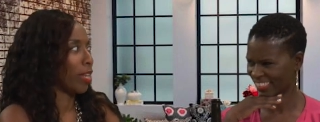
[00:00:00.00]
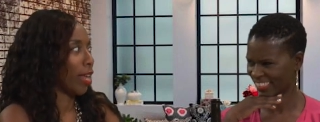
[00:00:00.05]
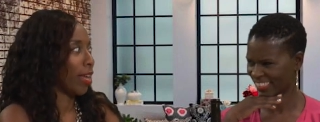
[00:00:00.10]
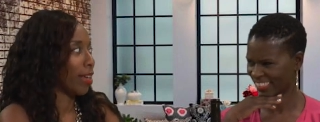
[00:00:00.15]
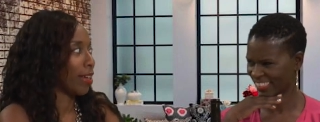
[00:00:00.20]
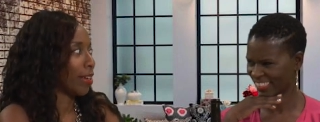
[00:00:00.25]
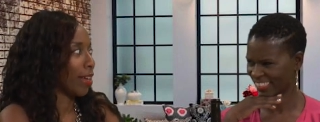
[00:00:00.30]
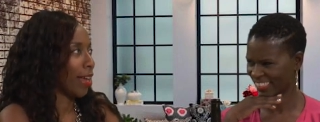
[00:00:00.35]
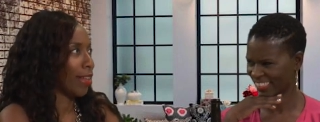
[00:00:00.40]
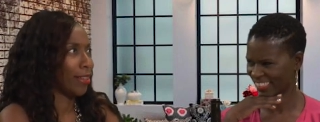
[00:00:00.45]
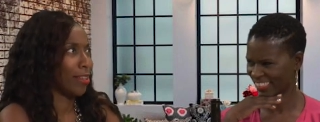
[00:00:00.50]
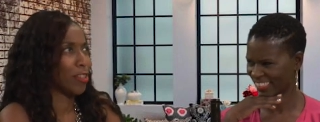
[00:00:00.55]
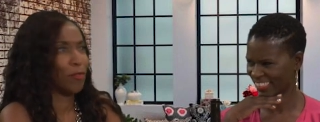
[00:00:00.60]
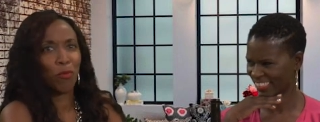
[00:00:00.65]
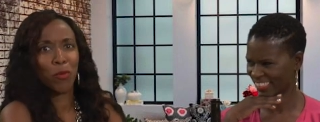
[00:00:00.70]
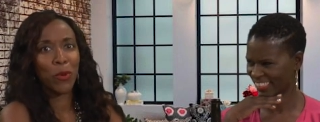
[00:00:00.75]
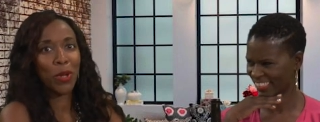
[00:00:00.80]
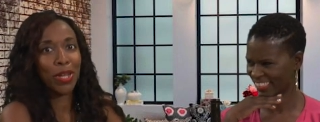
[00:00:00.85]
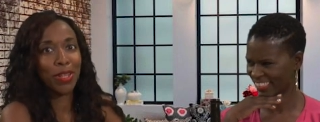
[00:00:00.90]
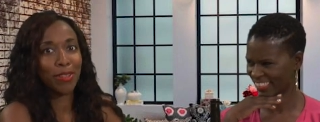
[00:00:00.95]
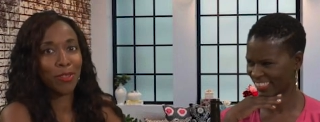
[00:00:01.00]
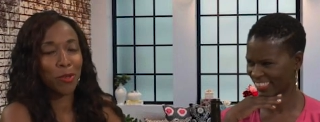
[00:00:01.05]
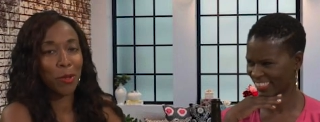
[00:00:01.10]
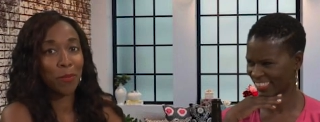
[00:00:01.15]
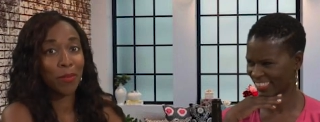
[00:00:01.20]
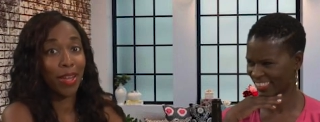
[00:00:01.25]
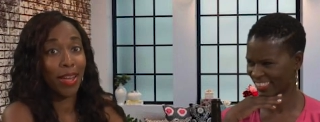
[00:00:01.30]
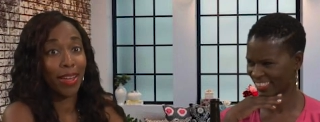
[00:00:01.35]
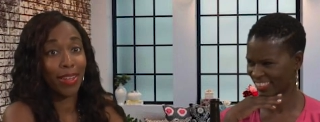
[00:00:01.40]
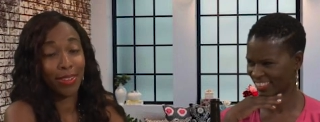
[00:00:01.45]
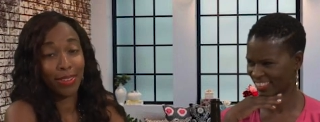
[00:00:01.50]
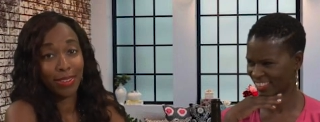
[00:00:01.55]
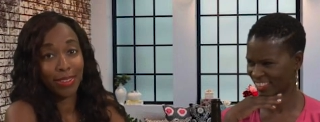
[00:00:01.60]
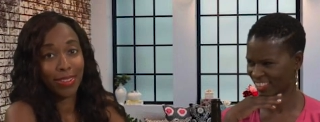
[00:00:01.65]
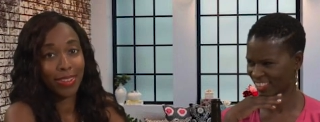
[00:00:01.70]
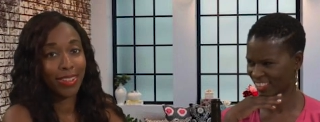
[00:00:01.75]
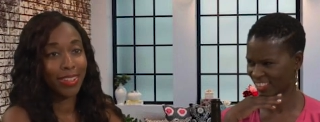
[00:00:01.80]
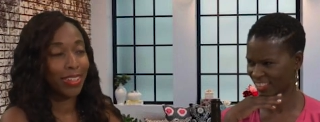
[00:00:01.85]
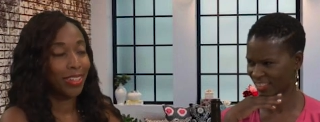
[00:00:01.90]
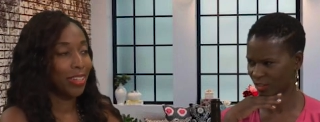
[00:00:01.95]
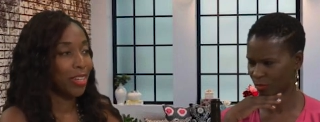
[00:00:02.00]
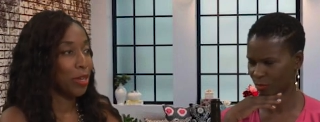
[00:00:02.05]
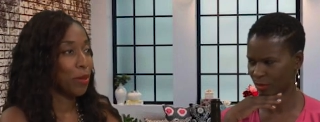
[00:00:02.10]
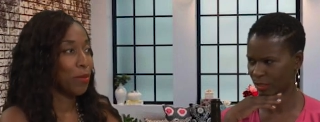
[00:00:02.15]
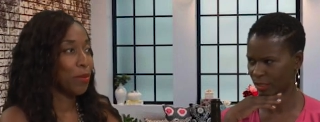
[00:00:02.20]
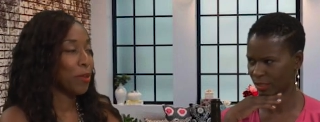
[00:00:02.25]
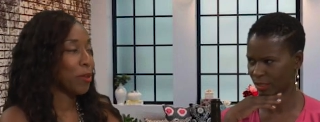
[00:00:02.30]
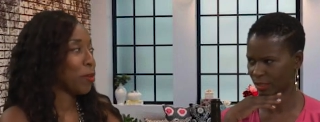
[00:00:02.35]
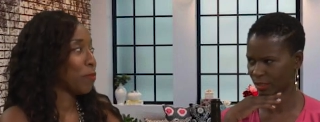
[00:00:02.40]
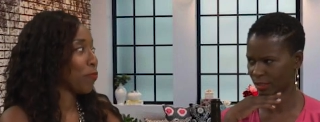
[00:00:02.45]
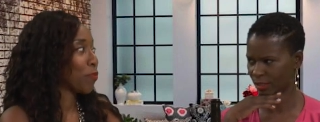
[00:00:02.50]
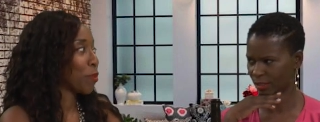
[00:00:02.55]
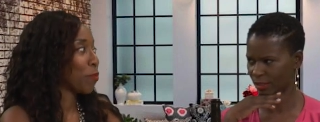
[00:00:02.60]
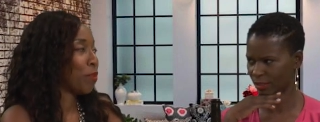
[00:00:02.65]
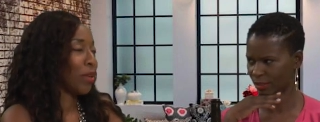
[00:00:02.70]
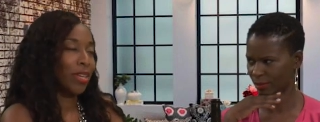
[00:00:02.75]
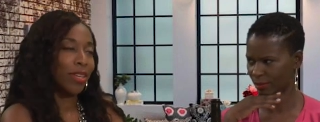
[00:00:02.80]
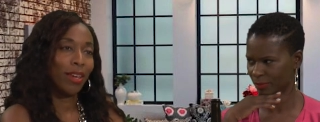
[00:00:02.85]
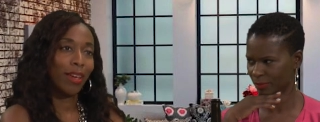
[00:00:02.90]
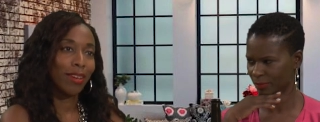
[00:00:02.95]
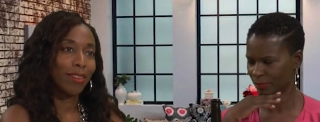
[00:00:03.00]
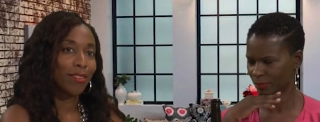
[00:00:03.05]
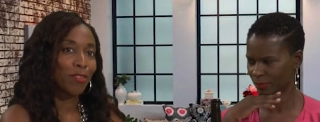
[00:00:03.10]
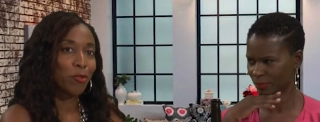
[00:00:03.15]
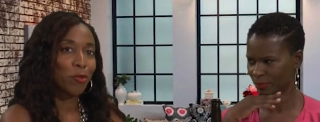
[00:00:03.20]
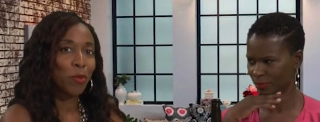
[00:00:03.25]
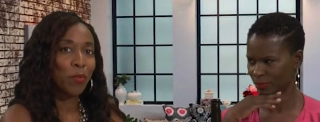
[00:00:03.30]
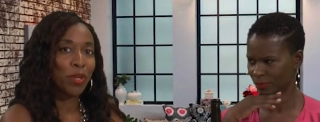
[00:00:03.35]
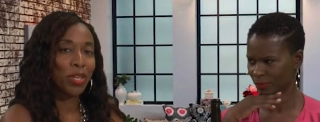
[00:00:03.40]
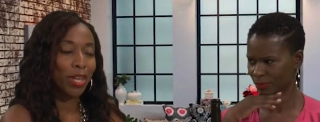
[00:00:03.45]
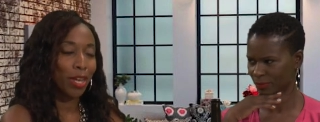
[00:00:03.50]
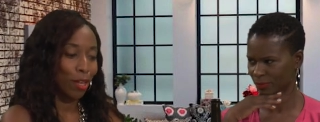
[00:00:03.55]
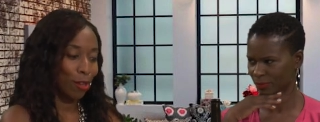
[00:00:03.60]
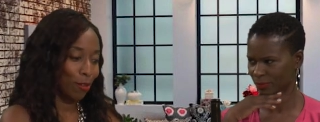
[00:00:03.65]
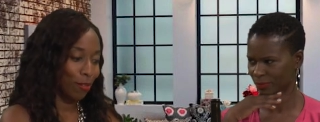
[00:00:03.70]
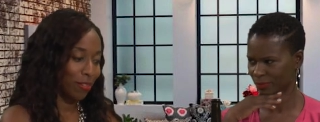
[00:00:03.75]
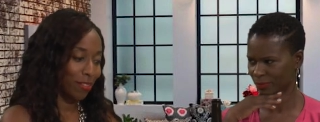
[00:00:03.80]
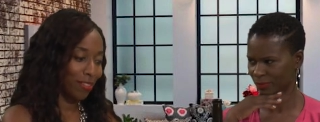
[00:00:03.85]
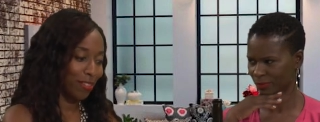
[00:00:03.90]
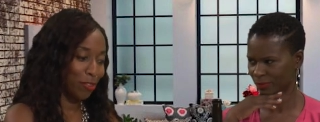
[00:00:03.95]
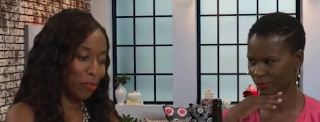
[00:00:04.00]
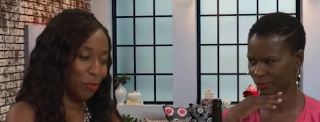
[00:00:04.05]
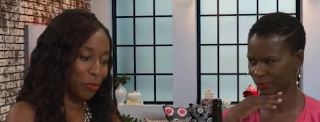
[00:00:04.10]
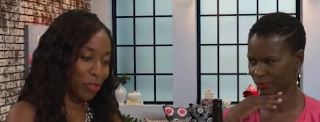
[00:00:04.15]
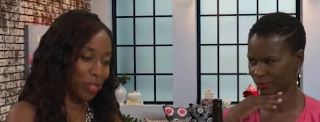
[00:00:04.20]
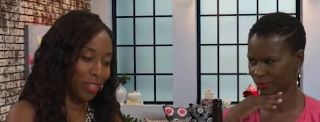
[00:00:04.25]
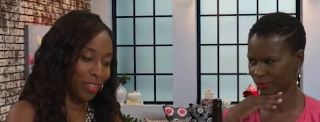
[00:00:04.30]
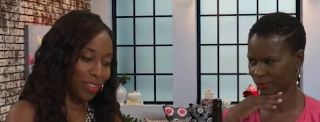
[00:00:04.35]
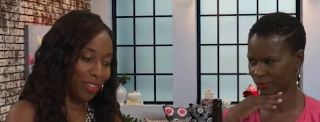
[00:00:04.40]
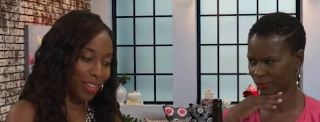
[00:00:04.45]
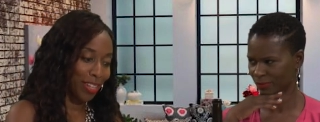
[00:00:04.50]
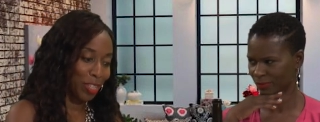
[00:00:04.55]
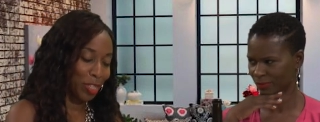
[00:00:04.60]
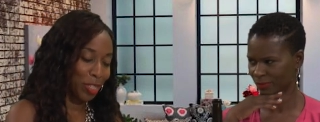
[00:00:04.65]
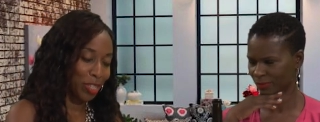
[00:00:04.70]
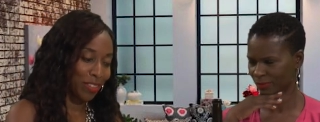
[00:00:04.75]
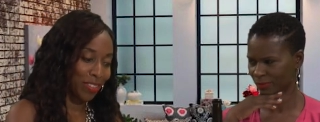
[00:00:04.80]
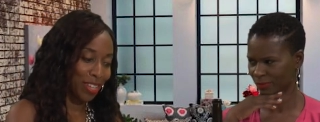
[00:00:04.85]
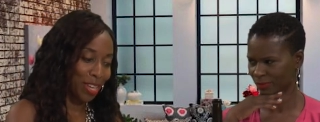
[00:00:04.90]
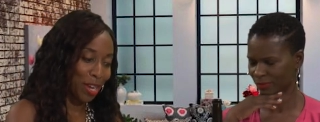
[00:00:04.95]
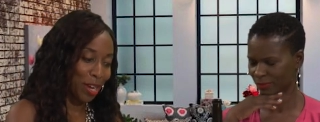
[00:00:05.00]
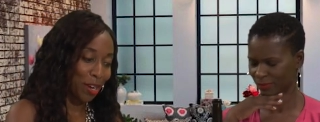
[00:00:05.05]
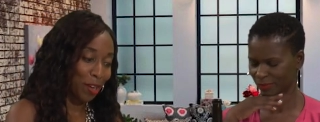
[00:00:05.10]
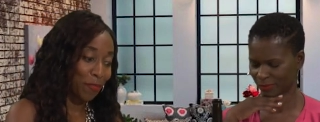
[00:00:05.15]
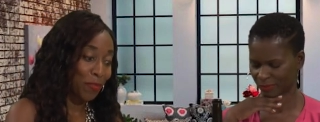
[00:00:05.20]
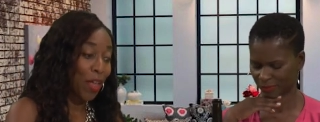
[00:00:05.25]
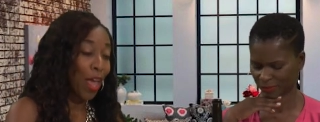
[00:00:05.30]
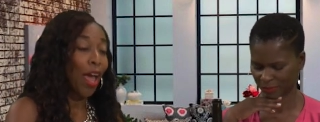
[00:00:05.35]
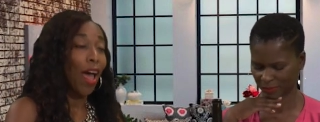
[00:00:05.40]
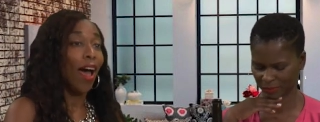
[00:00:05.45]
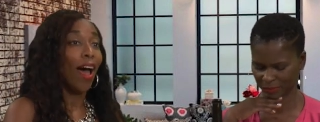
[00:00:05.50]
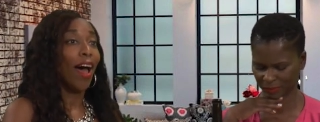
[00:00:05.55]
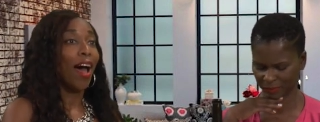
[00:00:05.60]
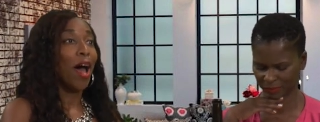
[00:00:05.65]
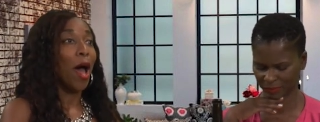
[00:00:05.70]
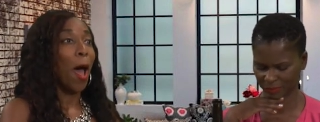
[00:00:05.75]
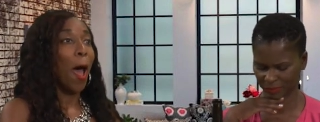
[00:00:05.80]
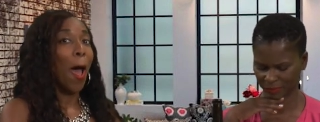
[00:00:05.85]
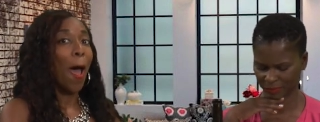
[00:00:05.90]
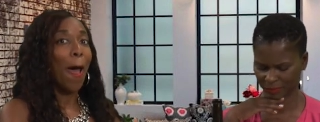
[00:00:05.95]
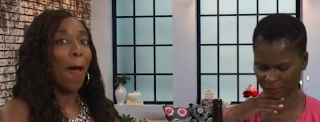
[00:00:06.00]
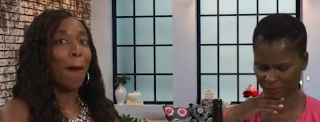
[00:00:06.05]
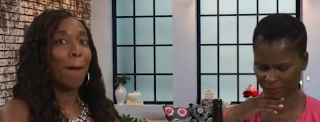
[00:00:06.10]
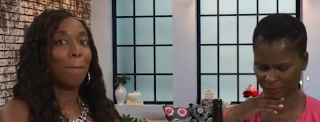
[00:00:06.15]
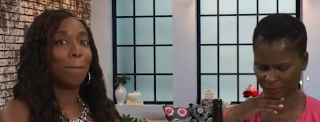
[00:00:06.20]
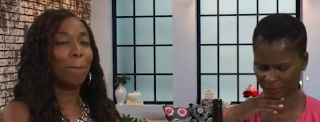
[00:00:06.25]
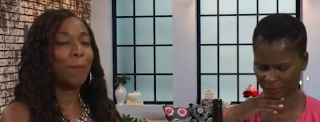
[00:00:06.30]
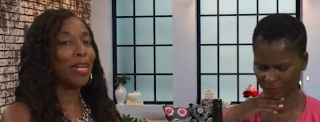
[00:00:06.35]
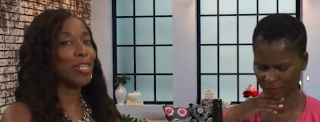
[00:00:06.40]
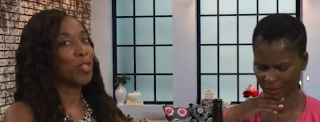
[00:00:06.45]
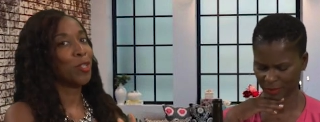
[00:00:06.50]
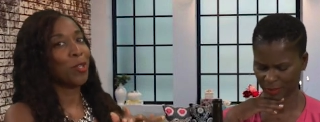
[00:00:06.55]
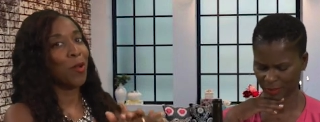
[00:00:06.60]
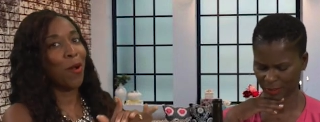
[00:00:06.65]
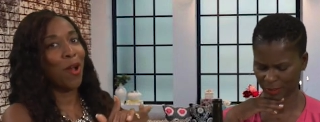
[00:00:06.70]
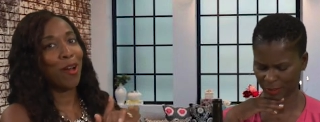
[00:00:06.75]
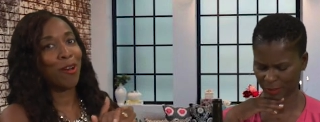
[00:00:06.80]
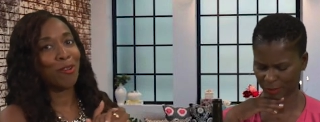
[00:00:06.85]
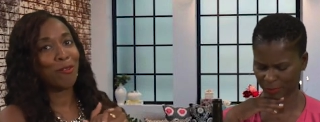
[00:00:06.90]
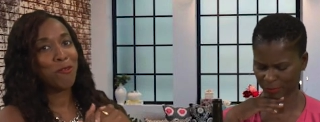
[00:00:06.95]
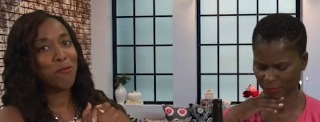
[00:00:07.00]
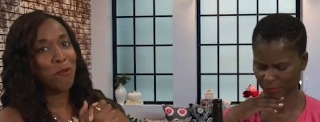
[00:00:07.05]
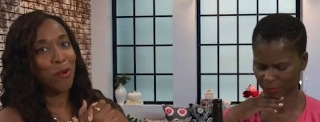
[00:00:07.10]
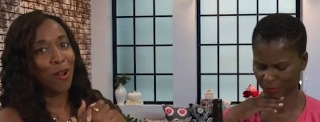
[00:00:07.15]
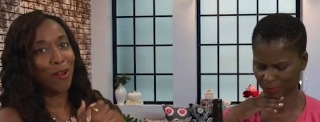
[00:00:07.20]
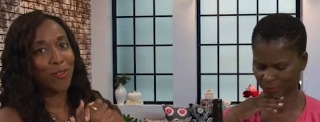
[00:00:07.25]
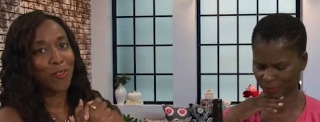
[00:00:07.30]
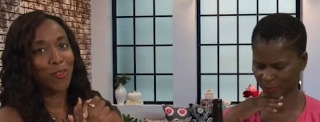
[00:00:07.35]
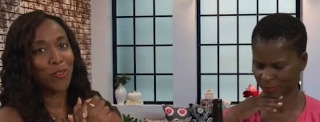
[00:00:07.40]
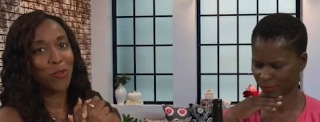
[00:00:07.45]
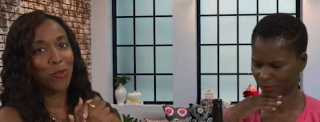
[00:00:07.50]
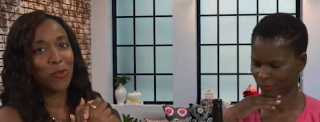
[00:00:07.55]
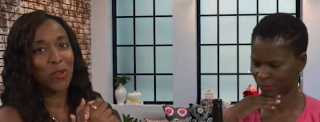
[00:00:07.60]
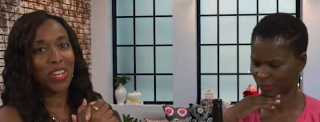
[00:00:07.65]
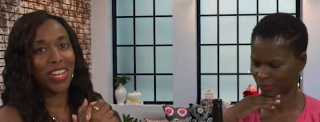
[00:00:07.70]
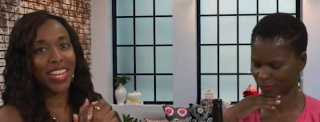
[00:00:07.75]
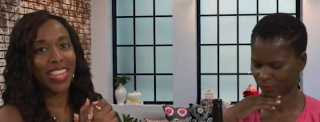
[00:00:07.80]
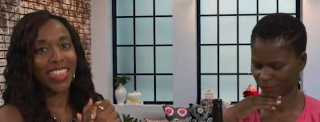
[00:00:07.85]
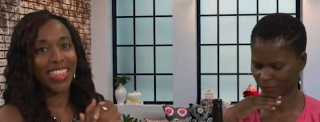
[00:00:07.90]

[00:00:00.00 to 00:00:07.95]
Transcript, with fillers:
Speaker 1: like at this point. So I'm like, it's ridiculous. But yeah, Stormy Daniels doing her thing. She doesn't care. Mm. But you know how who else is doing their